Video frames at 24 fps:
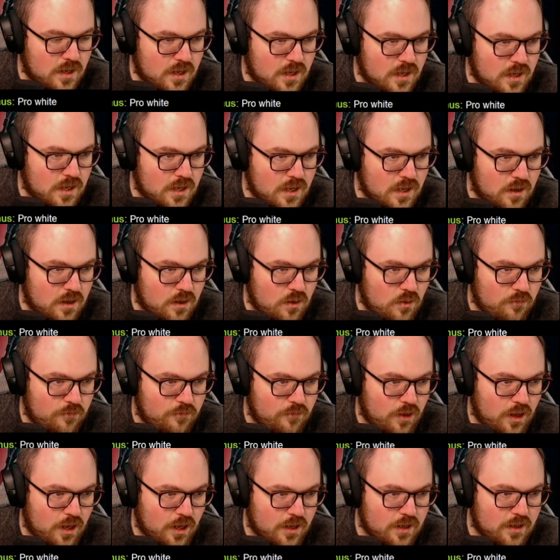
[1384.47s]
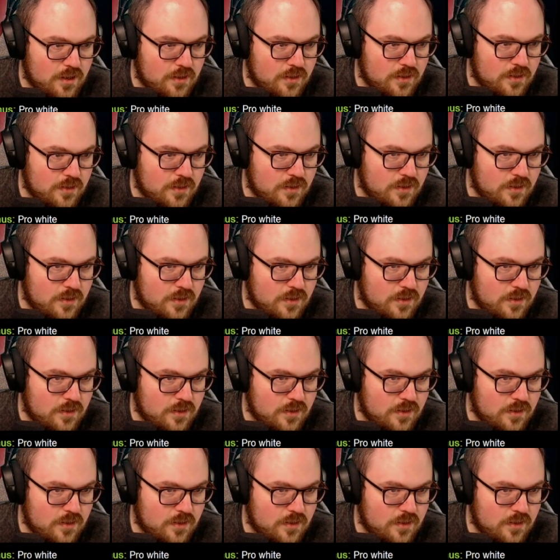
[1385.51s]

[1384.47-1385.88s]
Uh, oh, fuck.